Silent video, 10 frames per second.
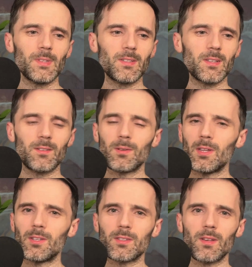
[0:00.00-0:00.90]
It
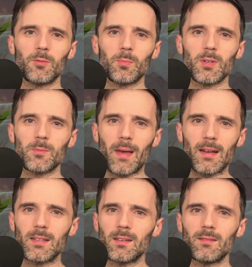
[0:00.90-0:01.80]
really just gives
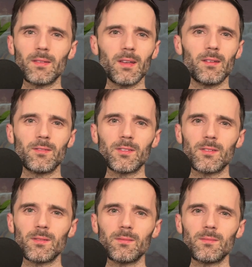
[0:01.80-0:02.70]
perspective, it
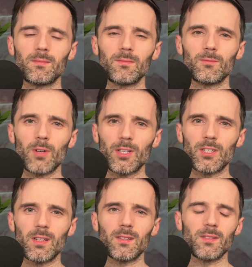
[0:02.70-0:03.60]
gives
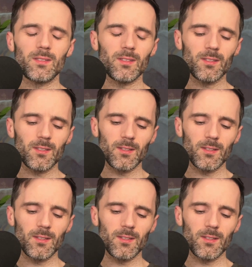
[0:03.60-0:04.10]
richness, it just